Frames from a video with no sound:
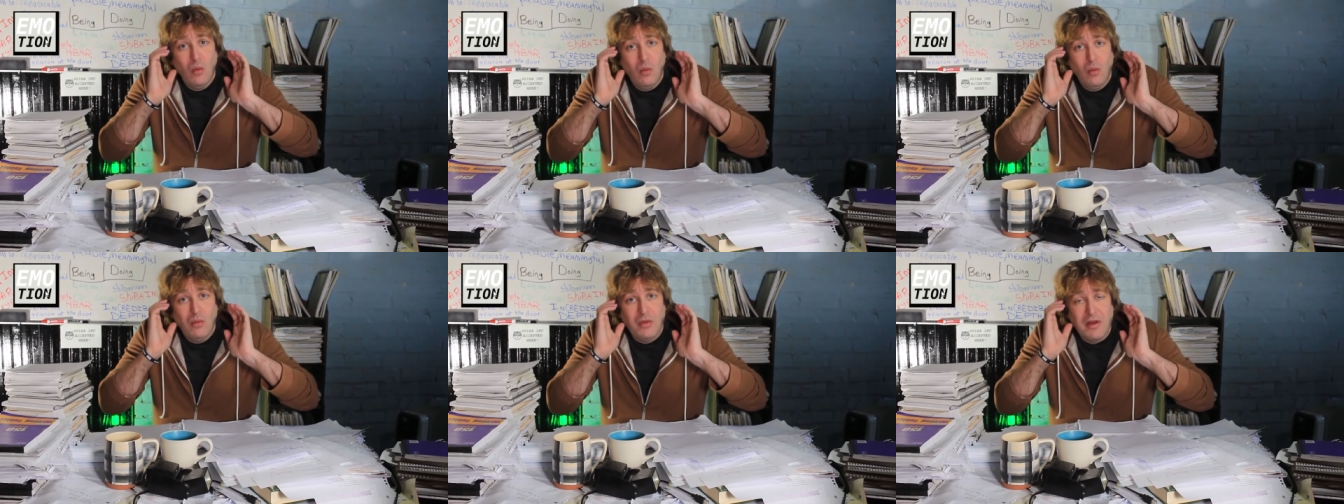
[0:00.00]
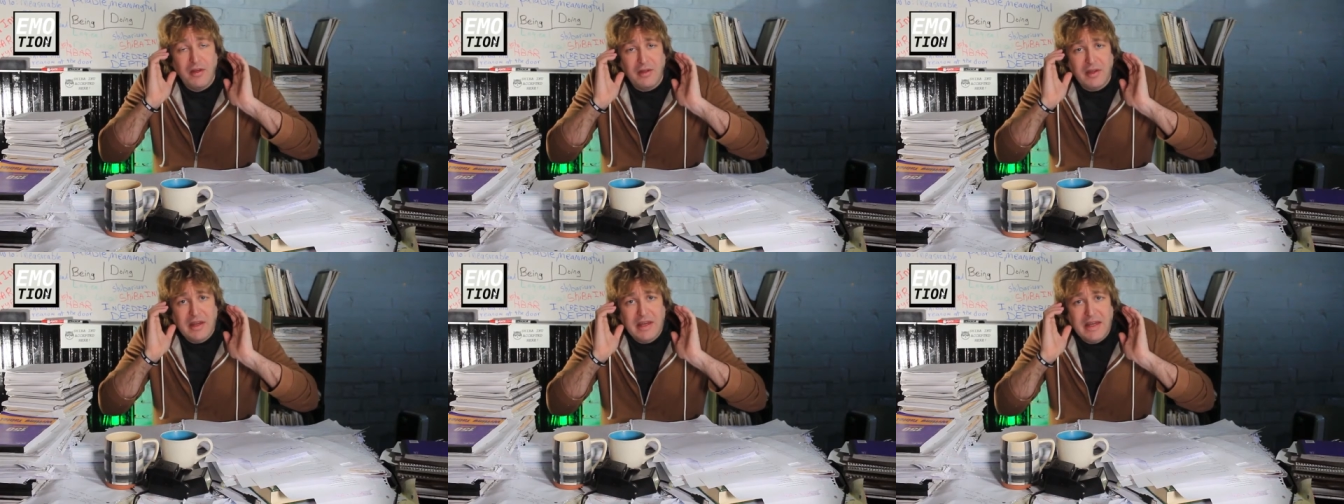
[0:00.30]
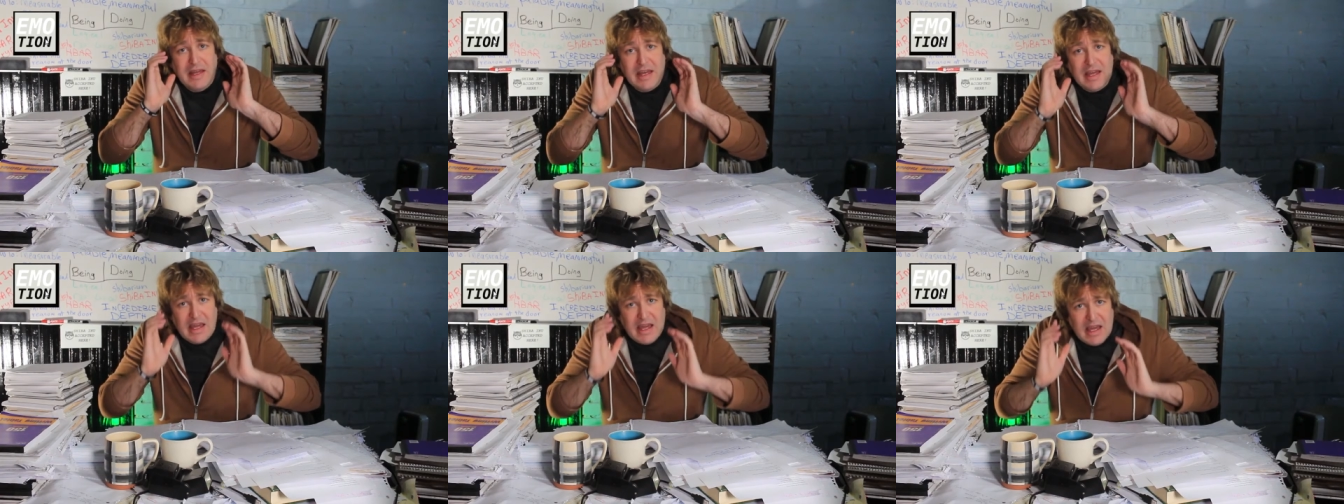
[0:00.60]
the
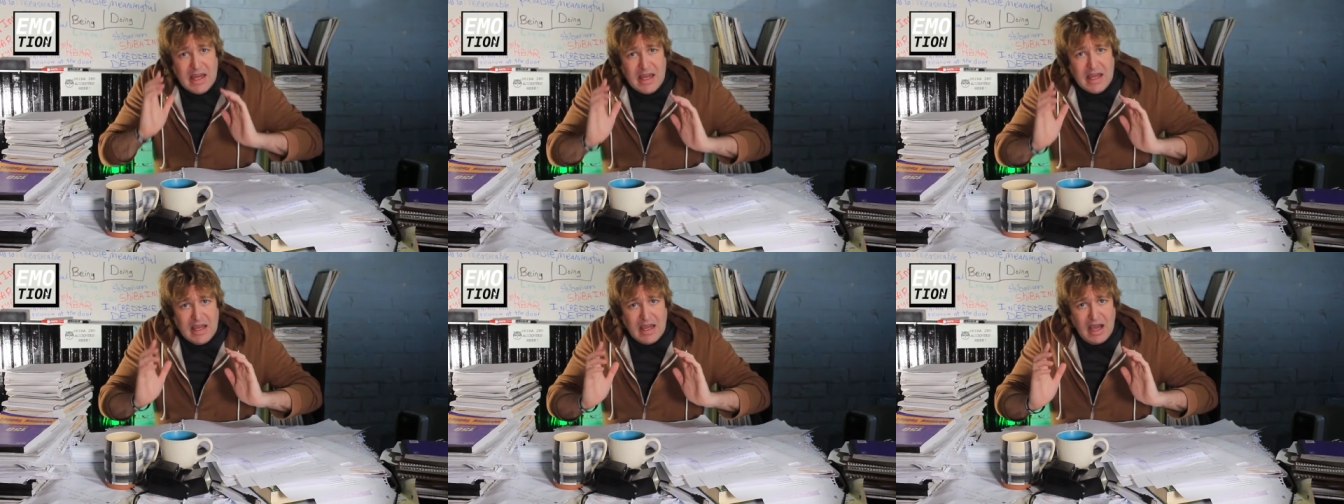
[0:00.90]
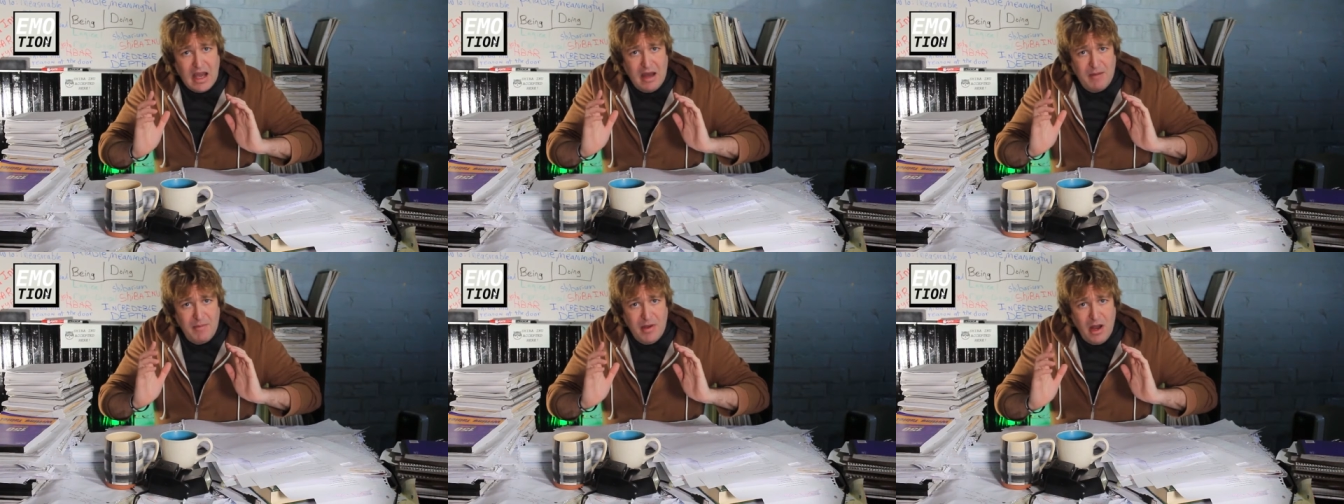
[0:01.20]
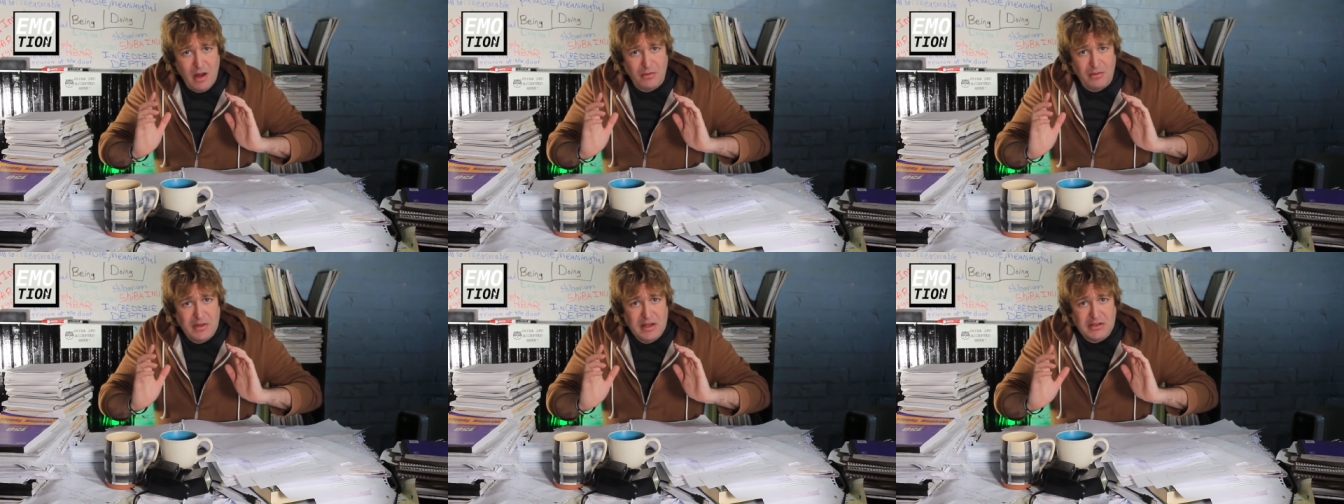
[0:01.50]
key
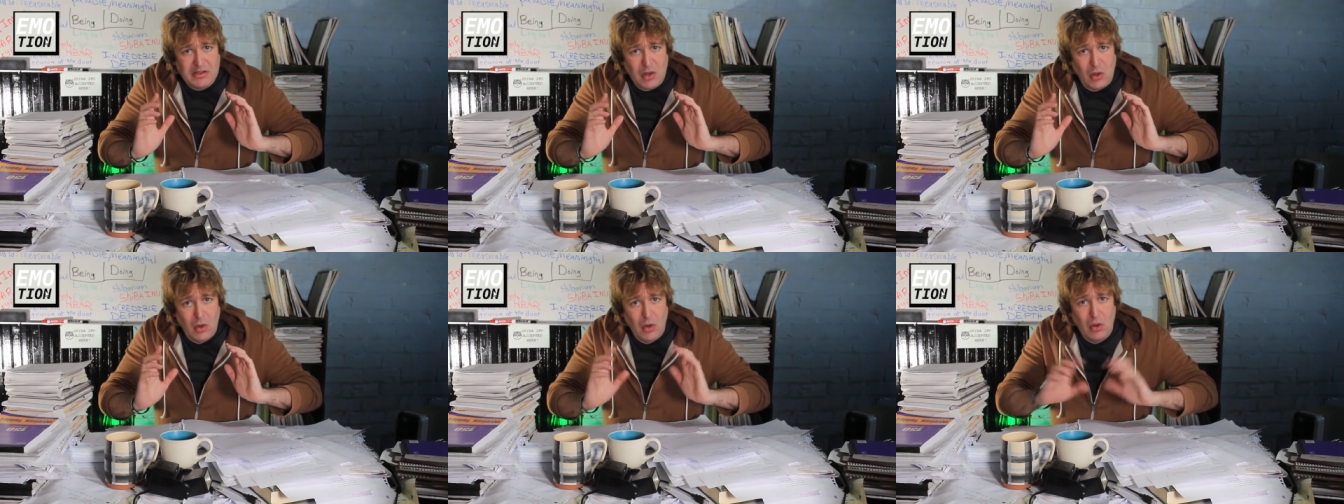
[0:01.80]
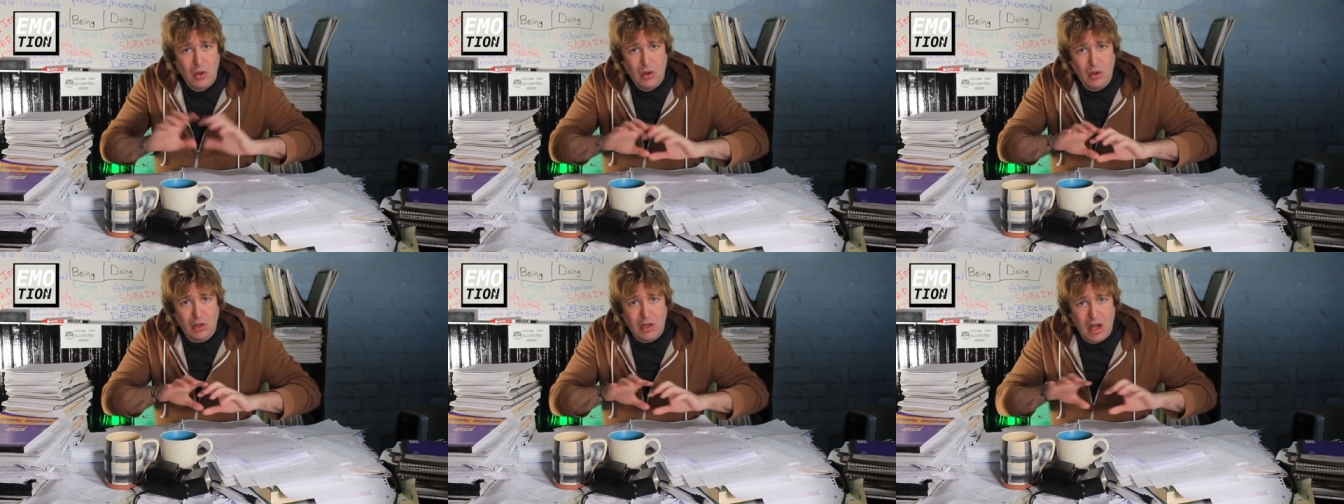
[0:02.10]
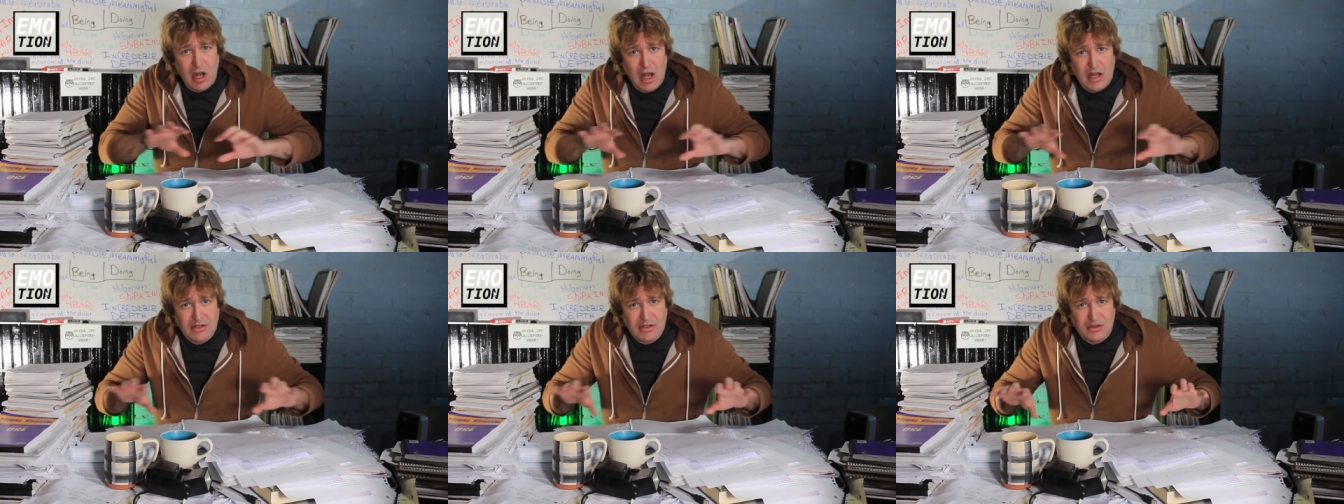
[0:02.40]
about this whole
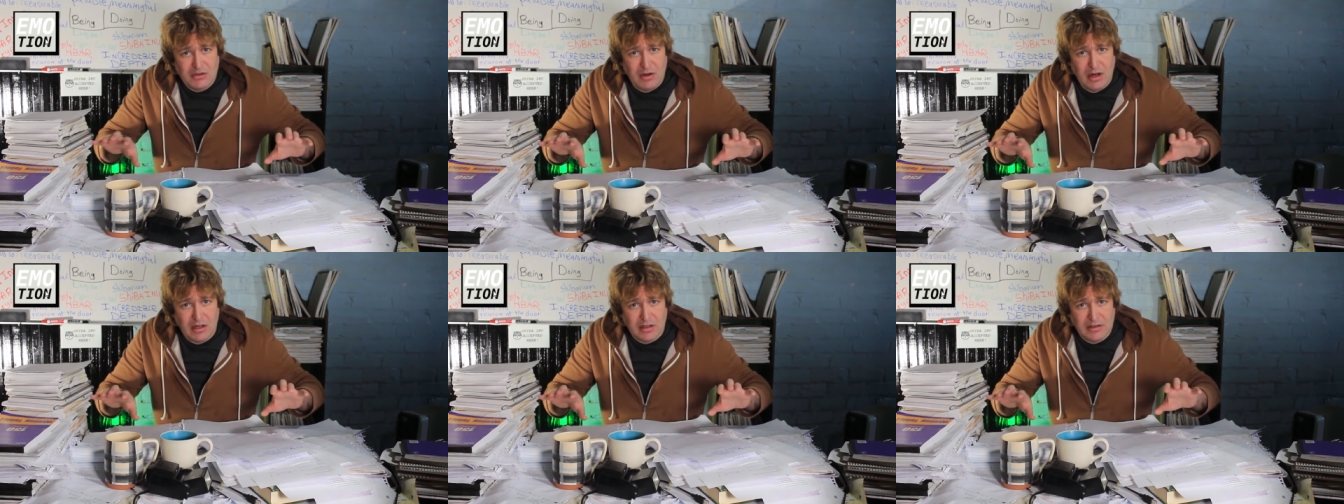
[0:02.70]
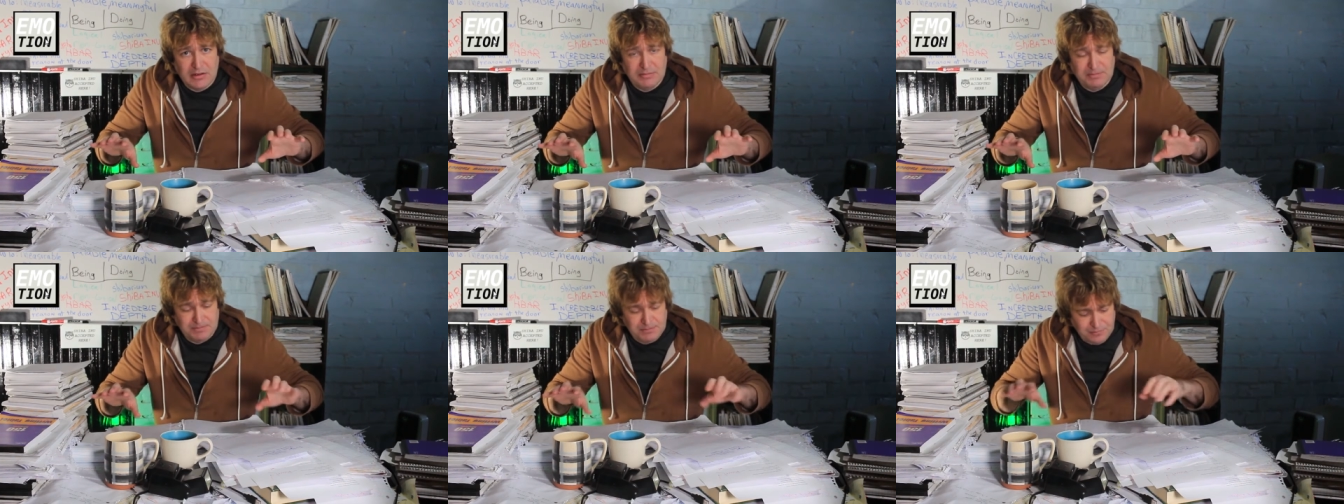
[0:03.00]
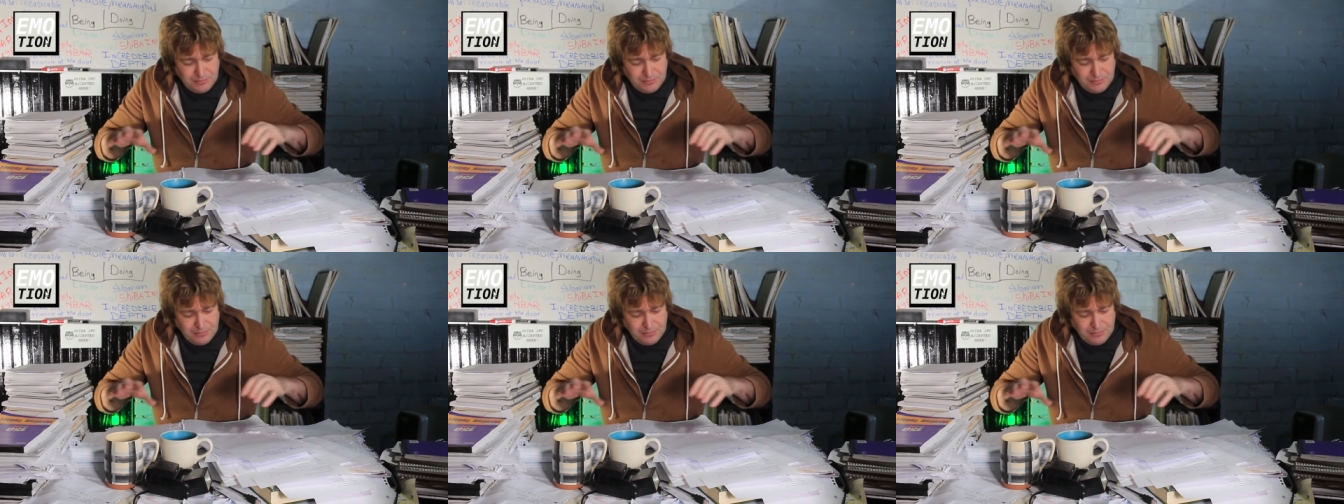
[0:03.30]
construct